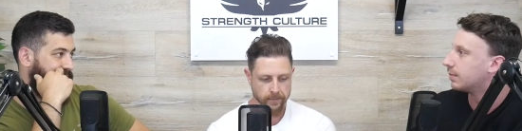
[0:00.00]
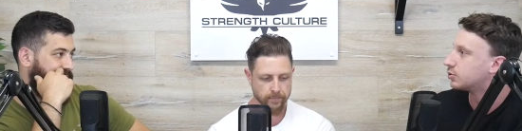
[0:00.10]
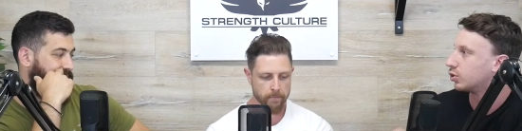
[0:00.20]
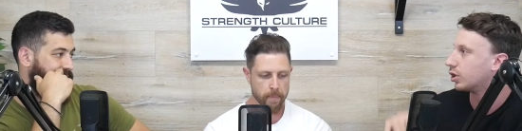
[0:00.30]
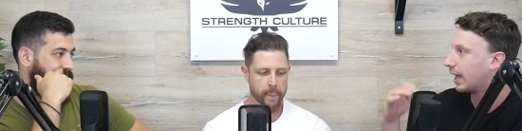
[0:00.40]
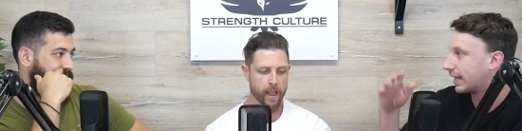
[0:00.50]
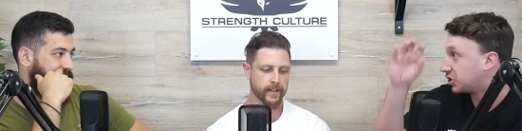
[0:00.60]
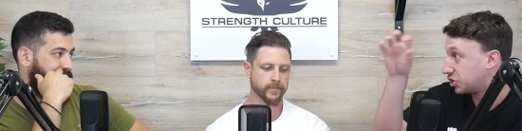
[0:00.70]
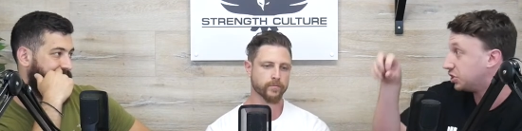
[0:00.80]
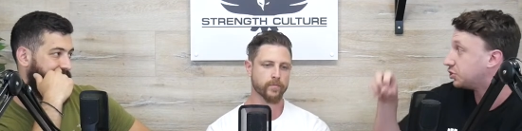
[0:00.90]
Speaker 1: some sort of like a
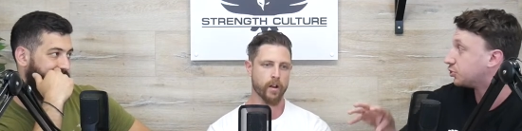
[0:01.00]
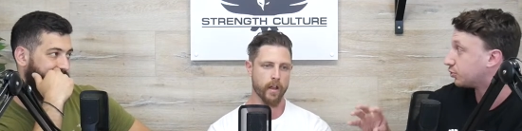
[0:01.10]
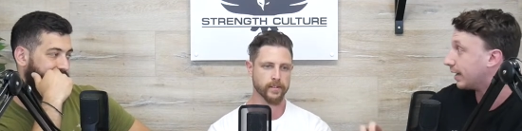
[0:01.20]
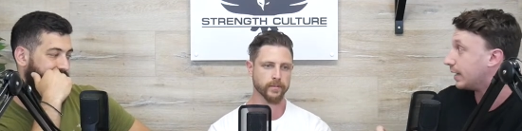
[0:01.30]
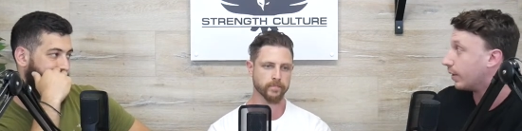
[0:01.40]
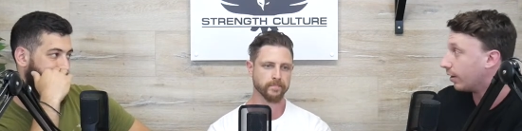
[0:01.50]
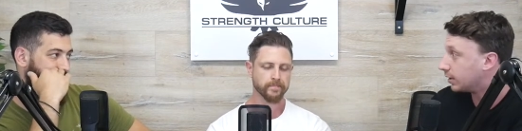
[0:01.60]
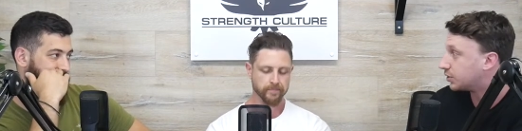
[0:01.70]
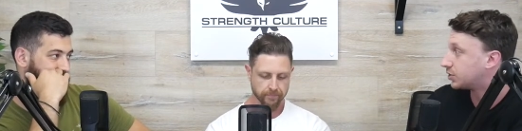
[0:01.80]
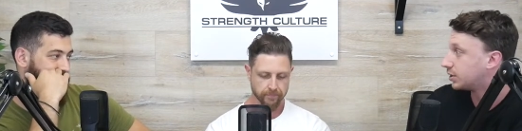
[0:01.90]
decision tree where
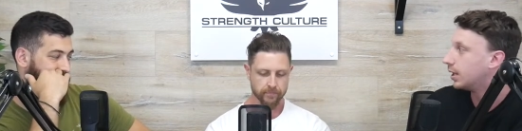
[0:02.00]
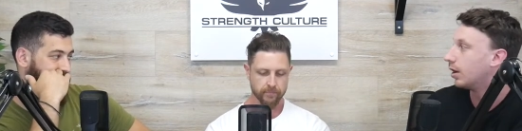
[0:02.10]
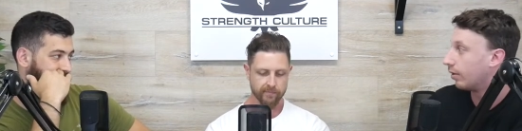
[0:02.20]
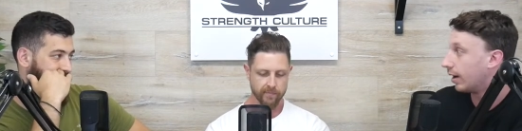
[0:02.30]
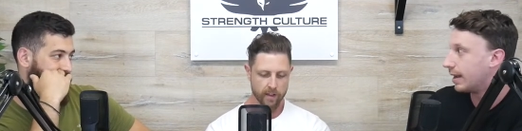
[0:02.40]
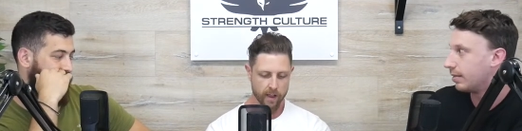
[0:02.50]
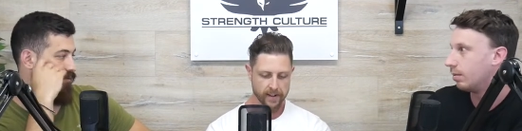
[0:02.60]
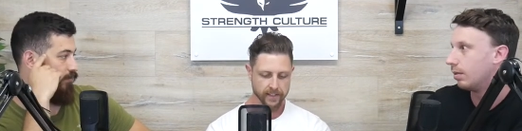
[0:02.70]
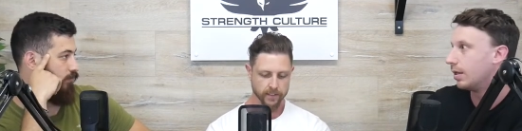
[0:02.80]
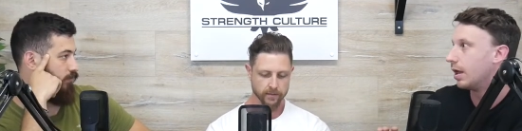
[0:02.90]
it's all right
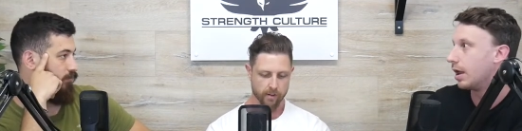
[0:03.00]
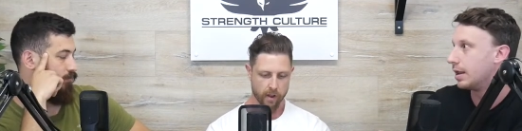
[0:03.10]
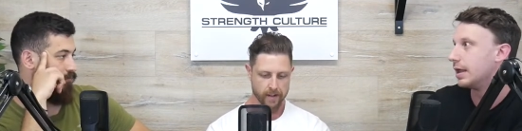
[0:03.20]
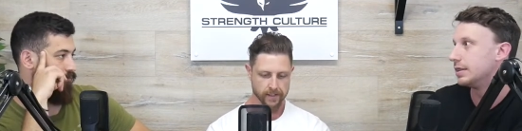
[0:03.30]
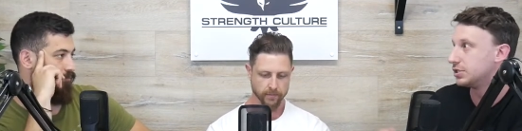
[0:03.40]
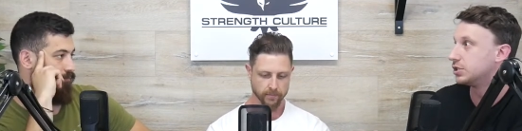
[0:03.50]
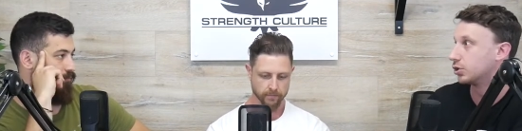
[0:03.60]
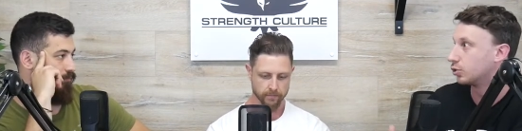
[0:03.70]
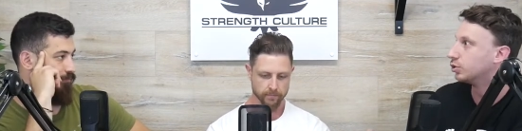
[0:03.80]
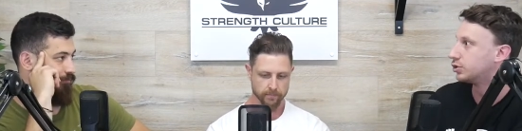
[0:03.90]
this is
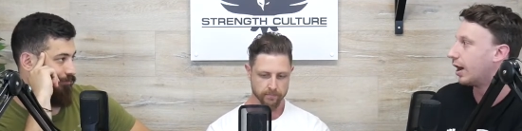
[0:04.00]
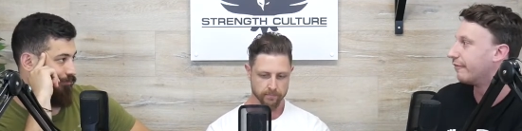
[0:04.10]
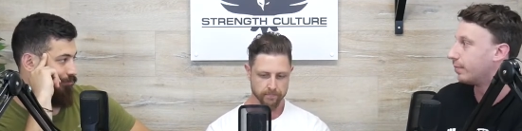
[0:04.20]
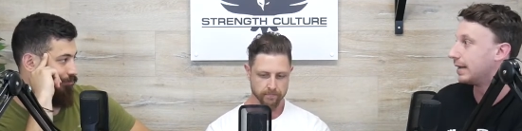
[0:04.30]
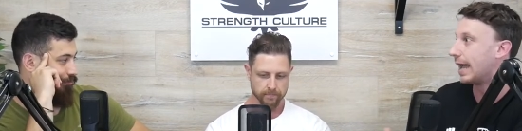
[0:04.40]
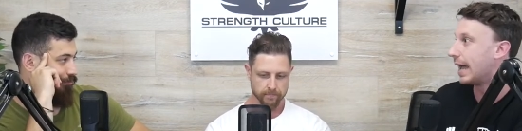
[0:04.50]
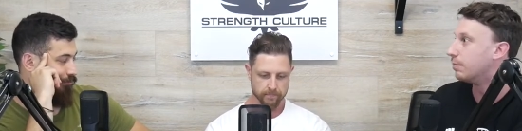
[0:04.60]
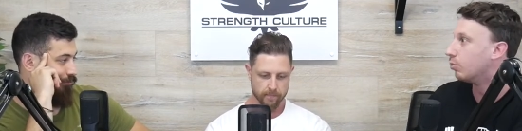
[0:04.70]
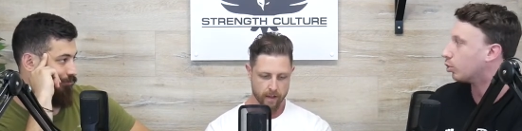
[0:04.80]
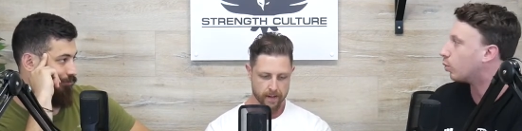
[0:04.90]
a good time for me to
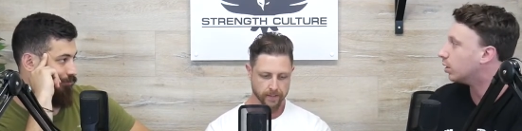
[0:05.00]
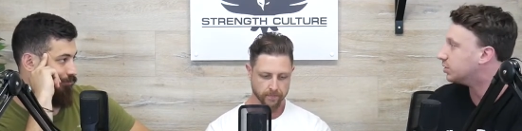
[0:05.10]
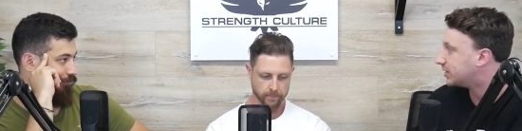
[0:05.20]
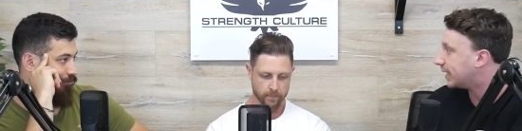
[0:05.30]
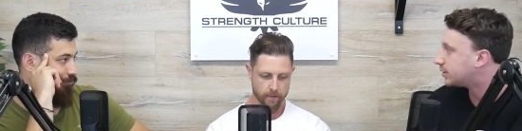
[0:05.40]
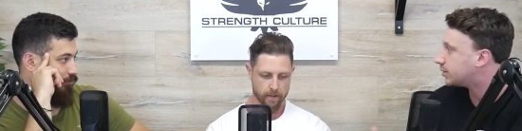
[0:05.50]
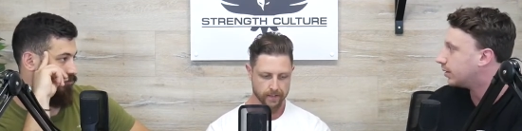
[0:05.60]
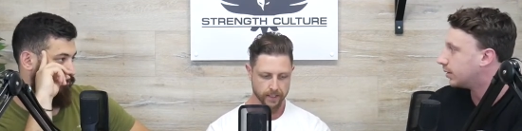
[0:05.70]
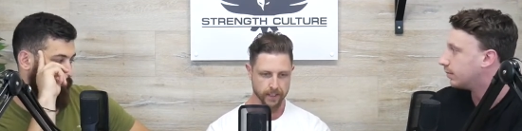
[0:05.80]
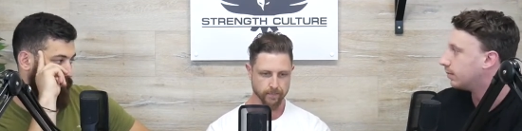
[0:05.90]
add more quad sets
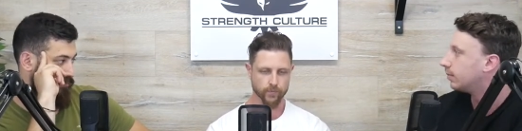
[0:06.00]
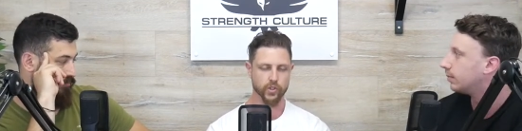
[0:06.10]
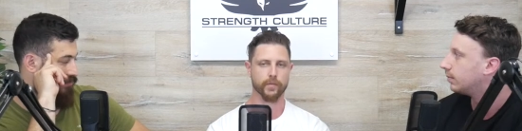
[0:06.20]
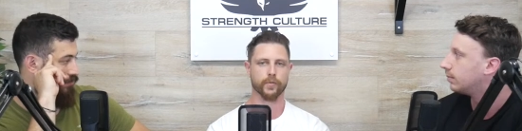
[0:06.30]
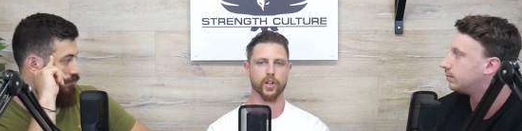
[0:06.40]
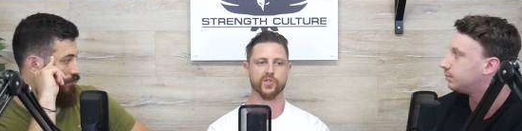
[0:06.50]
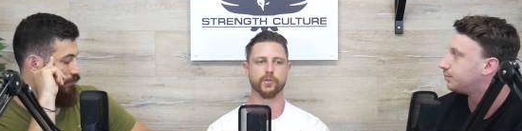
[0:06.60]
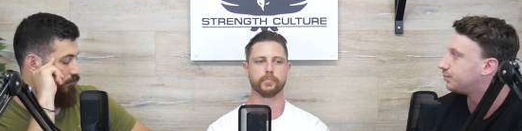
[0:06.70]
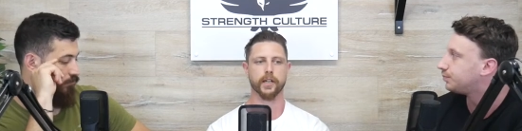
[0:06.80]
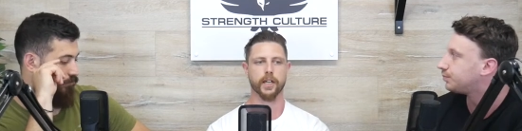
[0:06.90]
Speaker 2: yeah so first
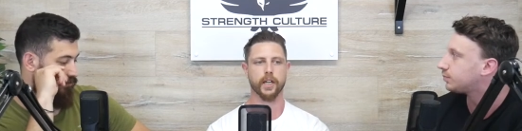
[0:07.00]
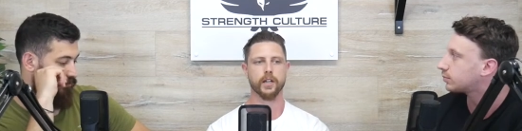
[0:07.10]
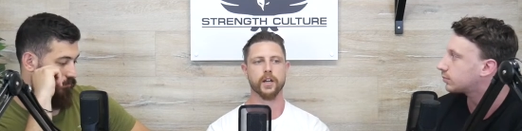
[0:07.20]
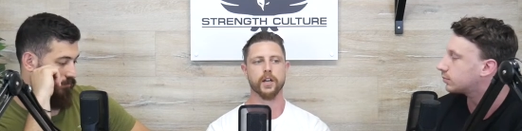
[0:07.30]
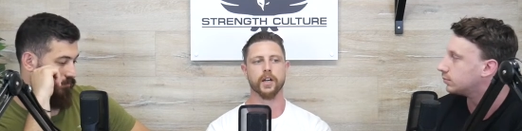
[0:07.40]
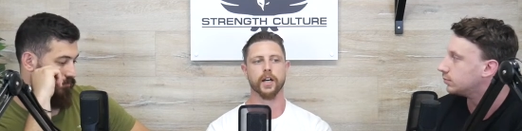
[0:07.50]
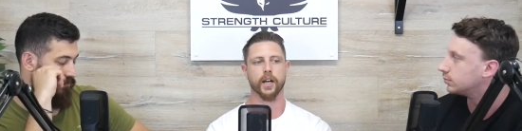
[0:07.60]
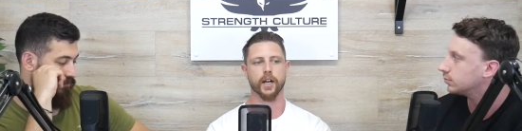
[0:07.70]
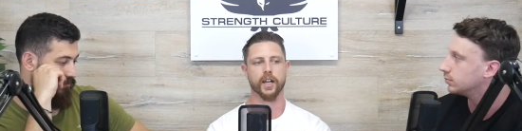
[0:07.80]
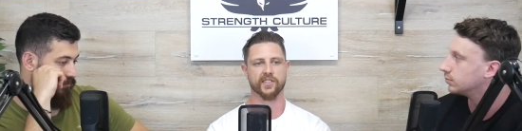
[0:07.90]
would be
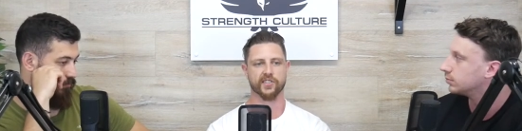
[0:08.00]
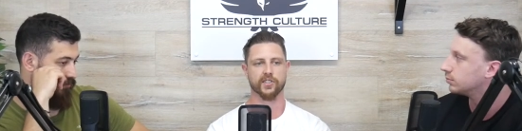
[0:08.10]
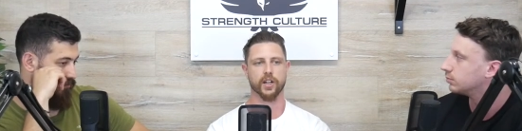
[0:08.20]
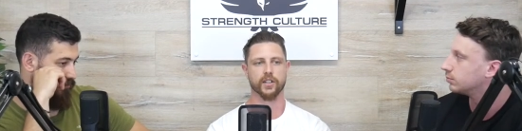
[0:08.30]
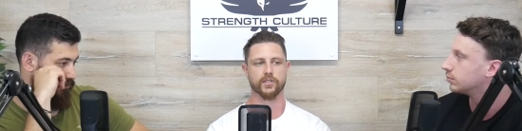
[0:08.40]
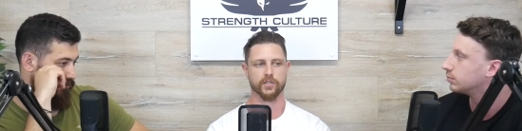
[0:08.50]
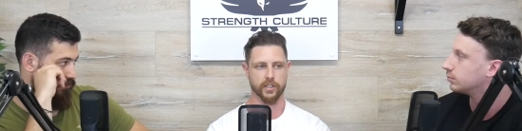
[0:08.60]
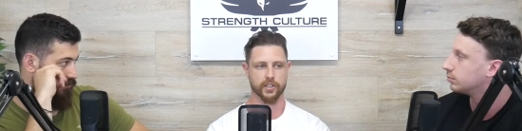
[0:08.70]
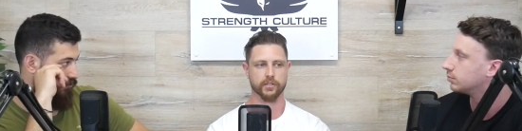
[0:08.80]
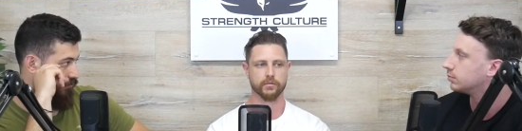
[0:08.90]
uh, exercise
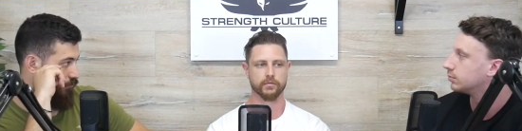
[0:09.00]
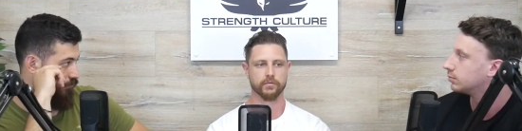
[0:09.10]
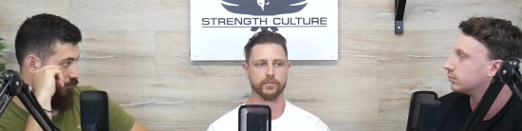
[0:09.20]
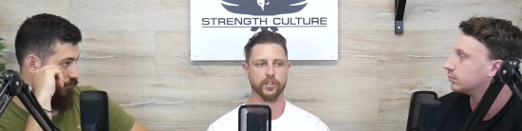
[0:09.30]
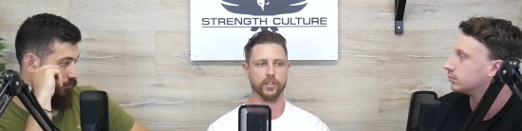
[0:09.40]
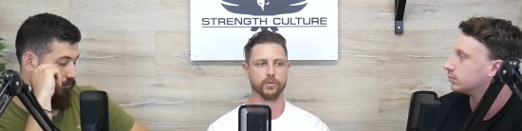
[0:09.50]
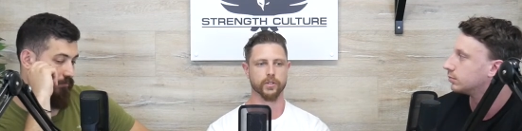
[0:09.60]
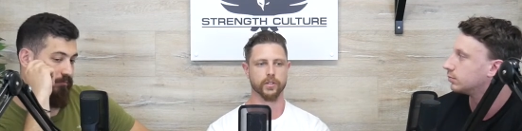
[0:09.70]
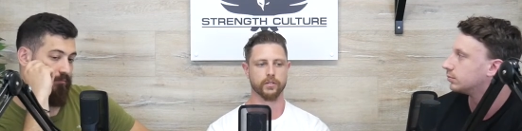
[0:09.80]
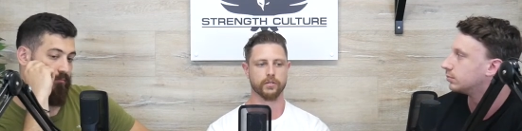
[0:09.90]
selection so you
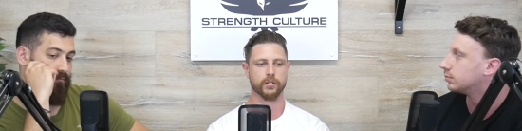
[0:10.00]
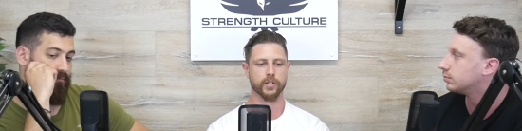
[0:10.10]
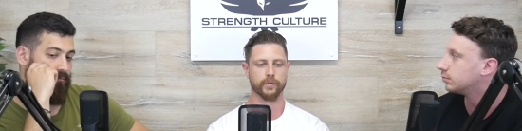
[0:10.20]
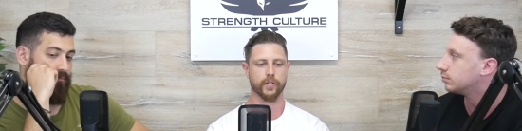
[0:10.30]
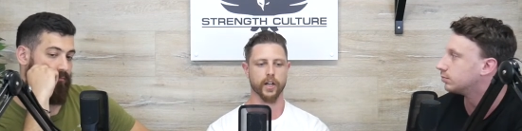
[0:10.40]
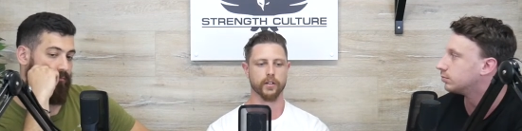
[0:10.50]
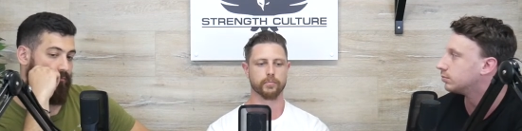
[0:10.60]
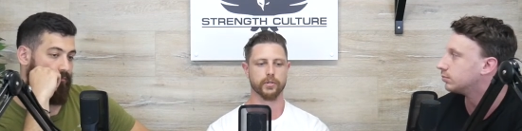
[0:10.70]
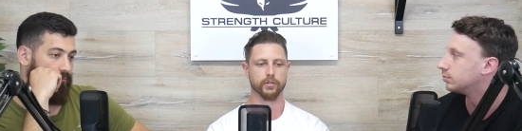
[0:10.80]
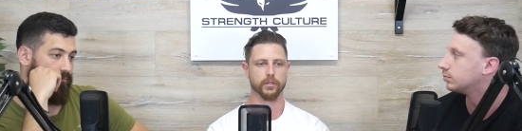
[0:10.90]
would confine it
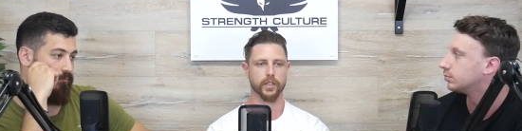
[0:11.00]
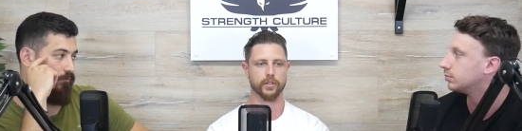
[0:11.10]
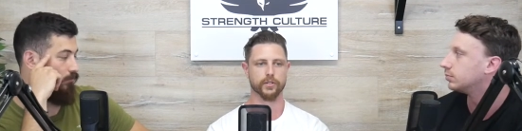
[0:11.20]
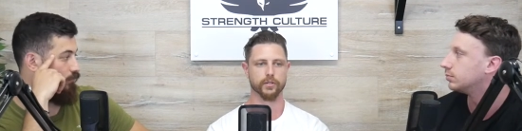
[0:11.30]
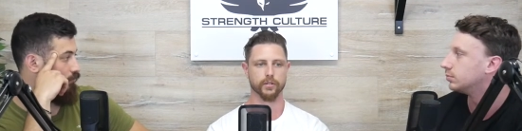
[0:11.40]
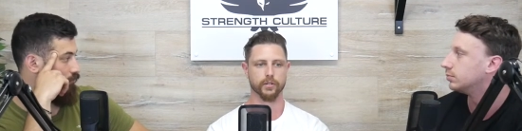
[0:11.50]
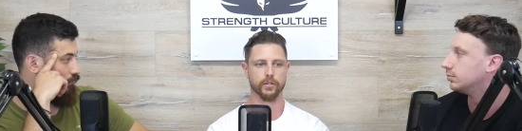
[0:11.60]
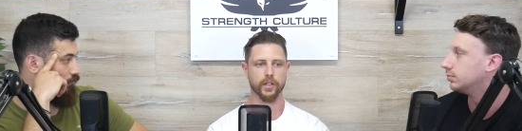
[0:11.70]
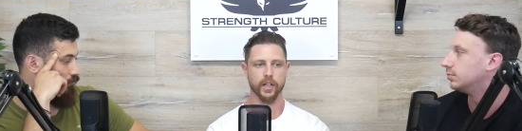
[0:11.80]
purely to